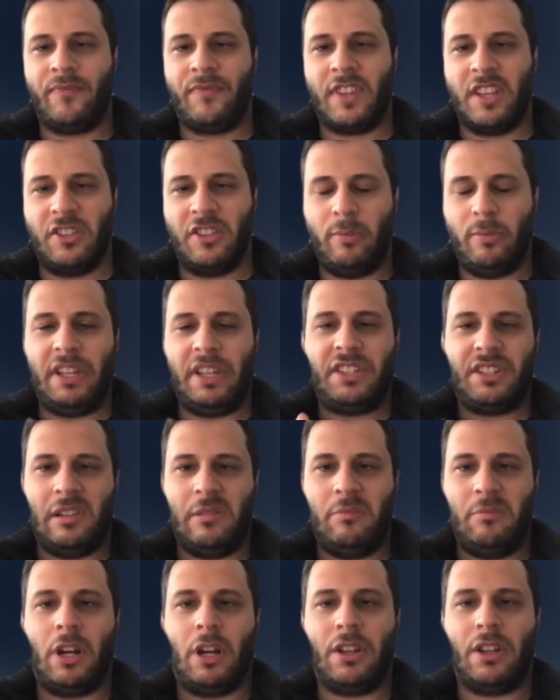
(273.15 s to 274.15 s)
So
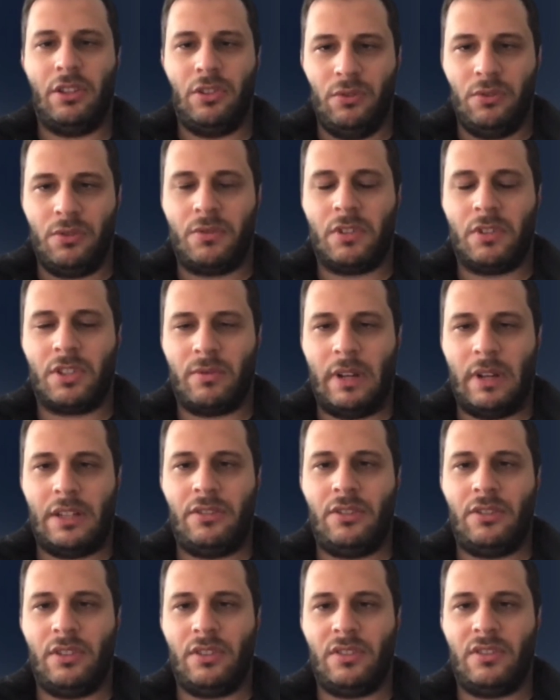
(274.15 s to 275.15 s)
basically market neutral
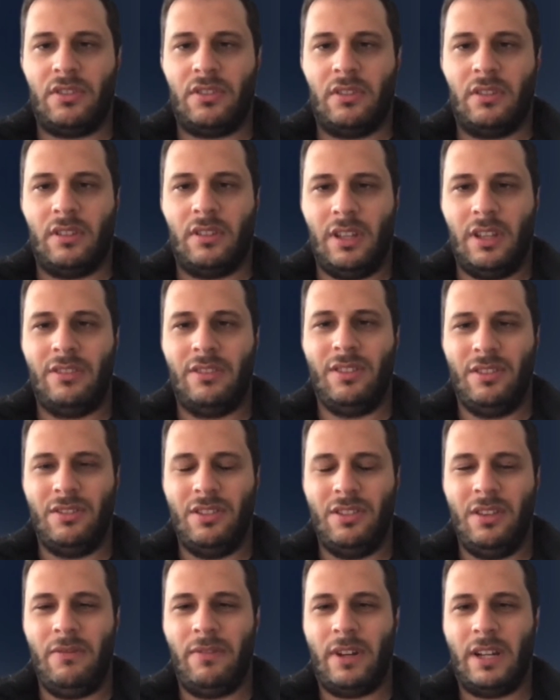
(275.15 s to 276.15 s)
strategies in
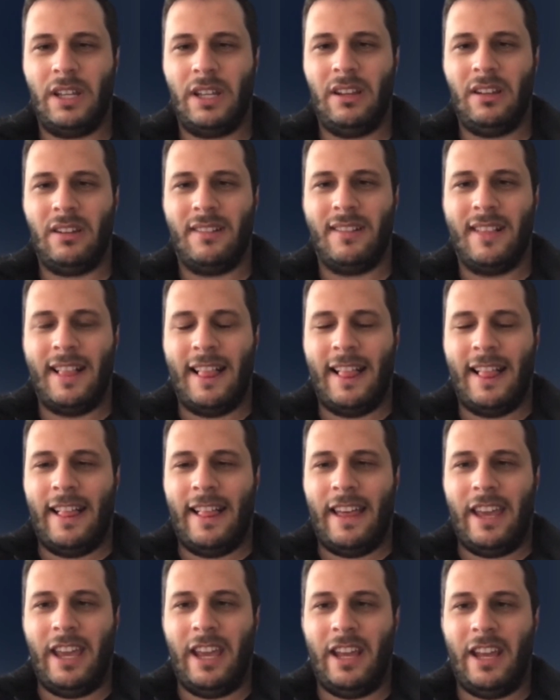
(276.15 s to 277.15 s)
DeFi.
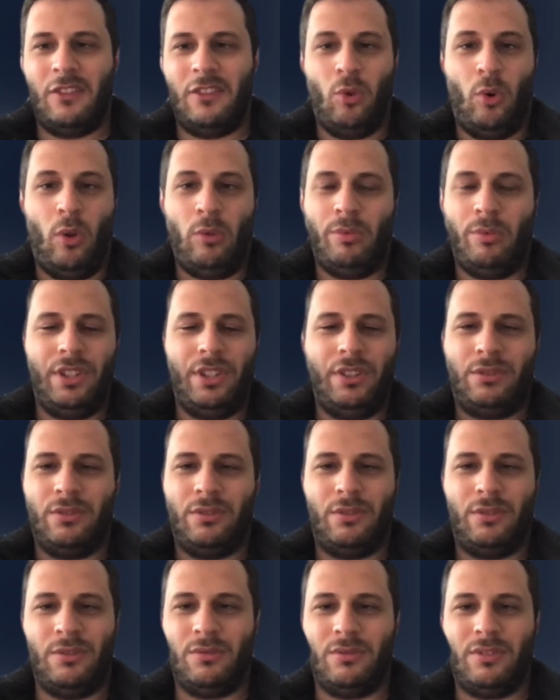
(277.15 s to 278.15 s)
And all we need to
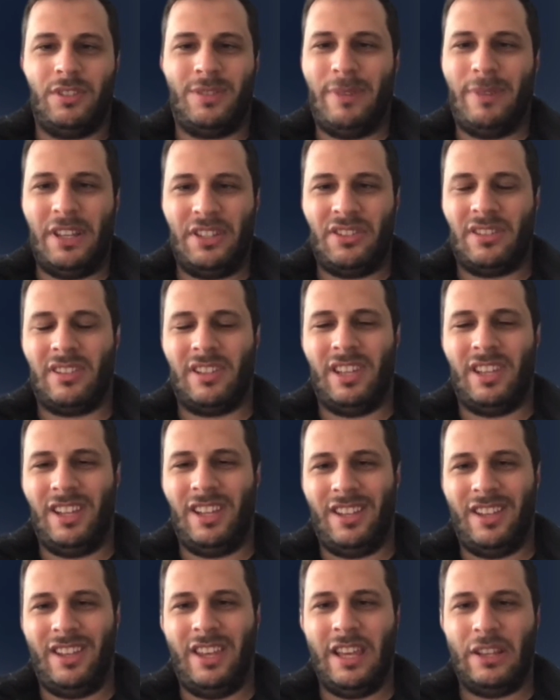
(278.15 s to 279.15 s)
do is basically
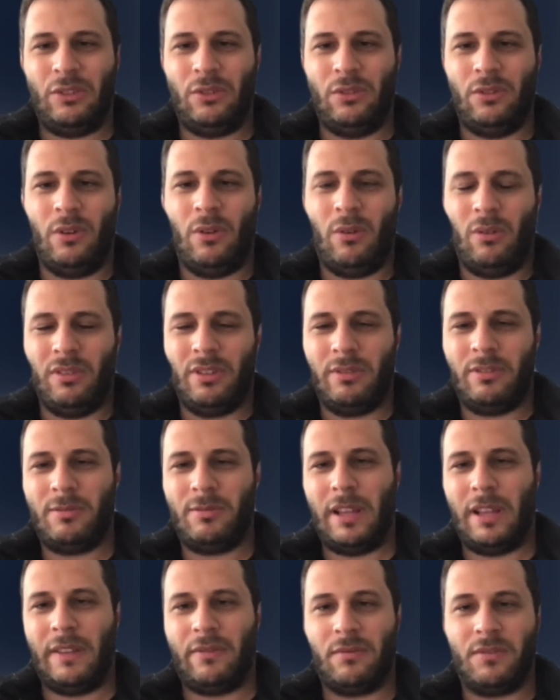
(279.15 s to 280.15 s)
get to know all these
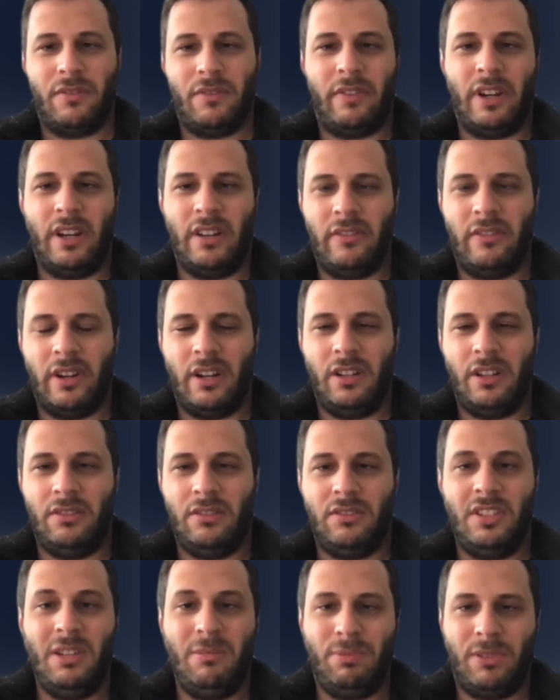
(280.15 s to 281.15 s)
platforms very, very
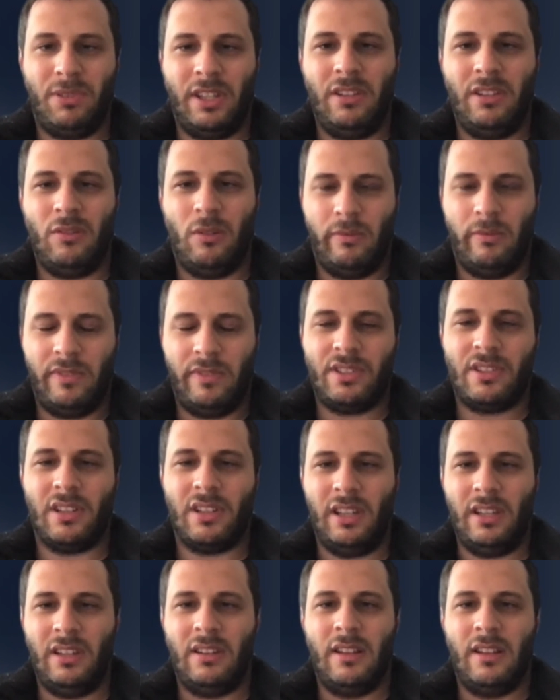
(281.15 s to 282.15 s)
deeply,
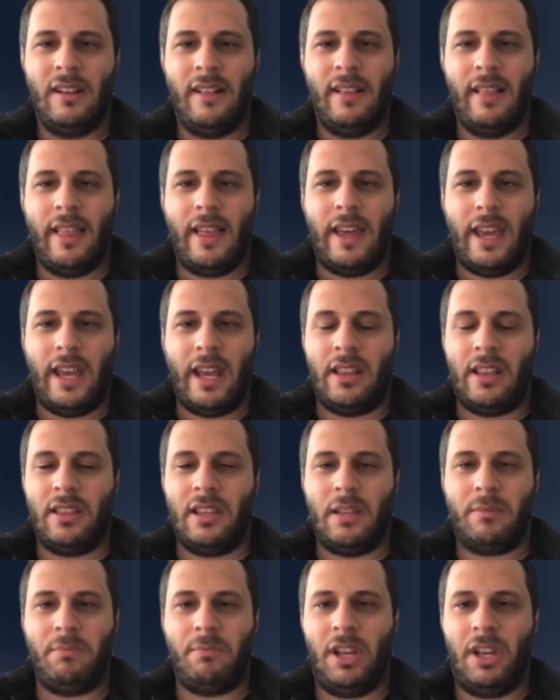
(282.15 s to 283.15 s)
obviously, and
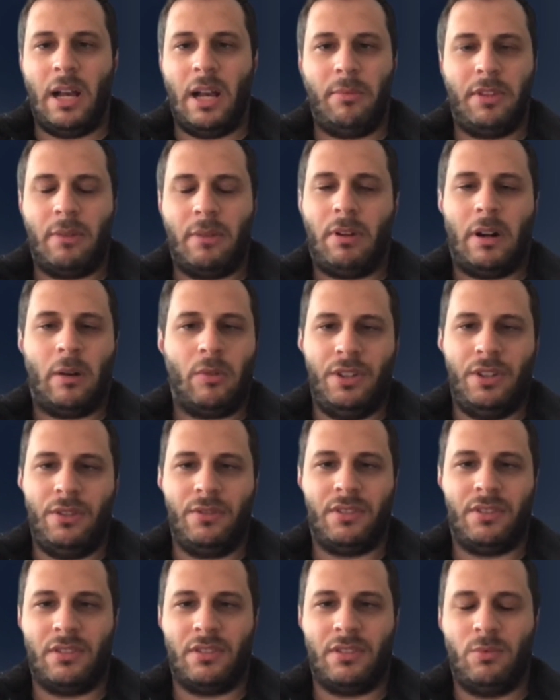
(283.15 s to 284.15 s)
then become their power
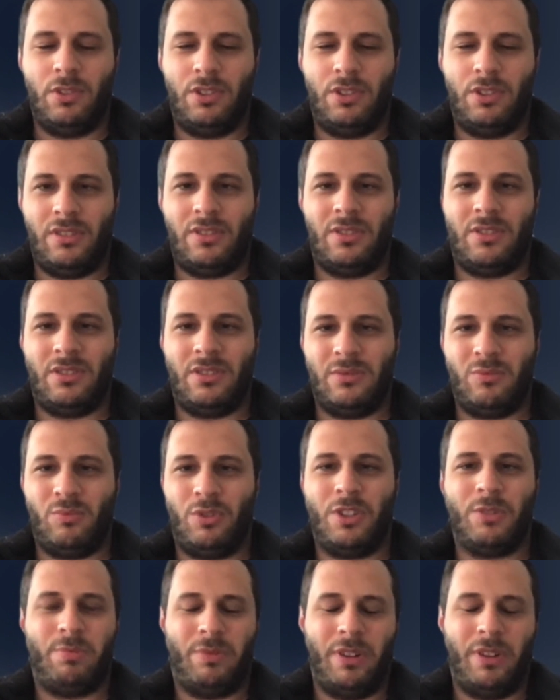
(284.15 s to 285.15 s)
users, which is
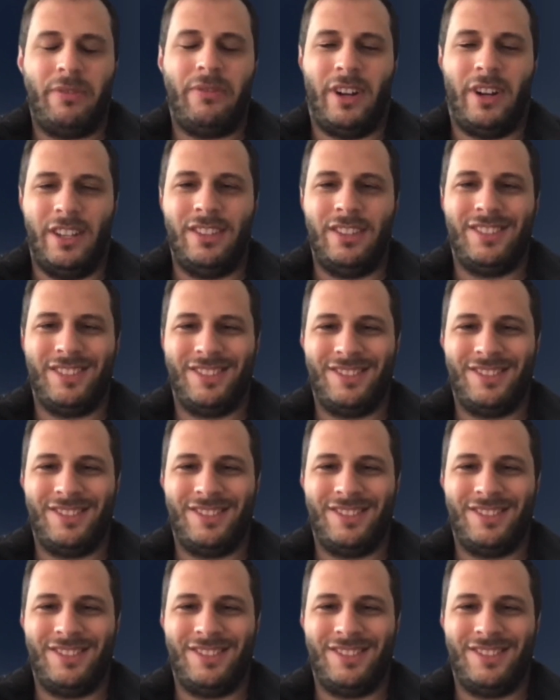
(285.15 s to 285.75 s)
pretty fun.